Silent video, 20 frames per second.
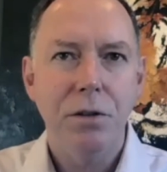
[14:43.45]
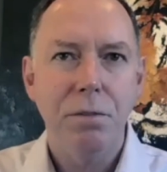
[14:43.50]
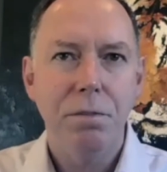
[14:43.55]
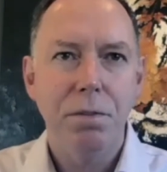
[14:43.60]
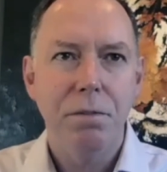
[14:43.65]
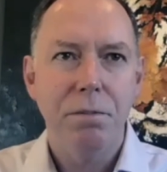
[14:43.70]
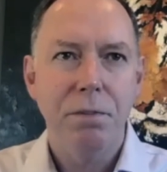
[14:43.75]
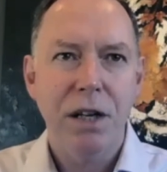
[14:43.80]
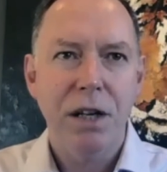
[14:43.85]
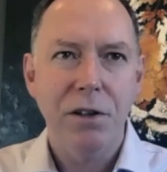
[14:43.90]

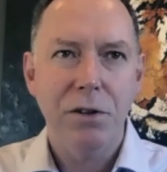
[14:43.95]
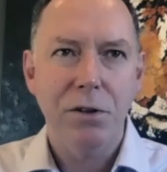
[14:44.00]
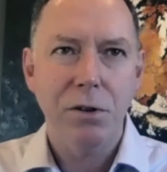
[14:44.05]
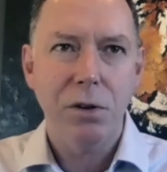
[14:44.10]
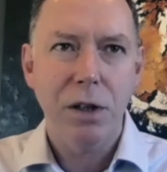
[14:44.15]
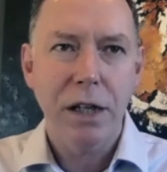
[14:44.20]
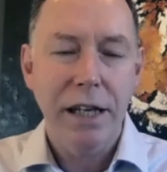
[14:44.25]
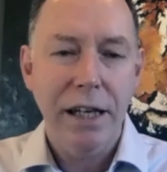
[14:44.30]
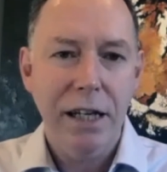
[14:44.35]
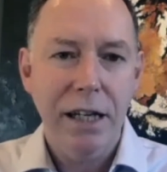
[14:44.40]

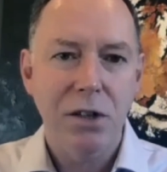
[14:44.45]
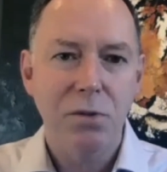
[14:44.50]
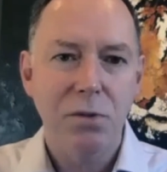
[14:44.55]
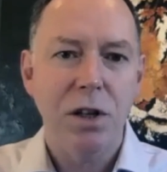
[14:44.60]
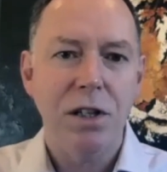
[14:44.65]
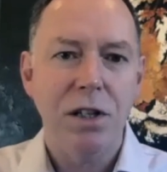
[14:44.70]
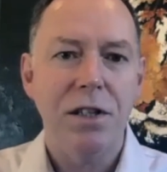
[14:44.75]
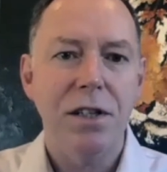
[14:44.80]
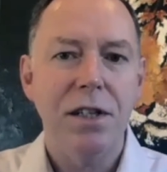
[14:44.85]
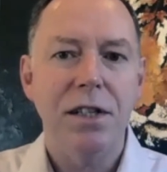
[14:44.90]
proposal, here's
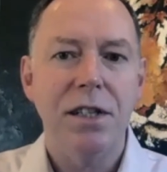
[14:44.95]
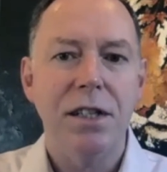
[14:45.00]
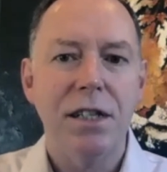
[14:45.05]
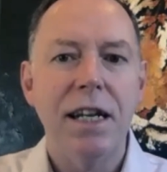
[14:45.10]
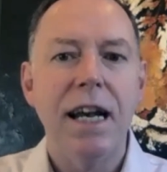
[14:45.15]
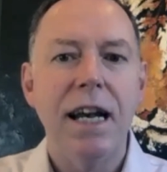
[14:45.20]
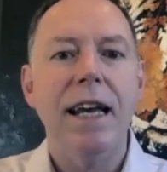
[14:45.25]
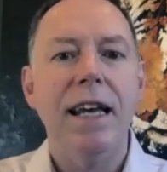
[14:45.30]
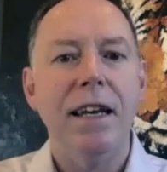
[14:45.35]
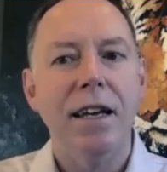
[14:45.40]
what's at
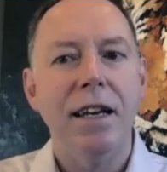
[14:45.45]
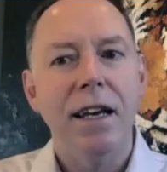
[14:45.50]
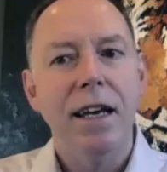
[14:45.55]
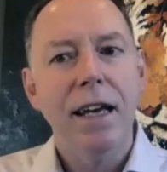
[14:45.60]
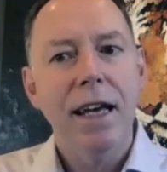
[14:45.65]
stake,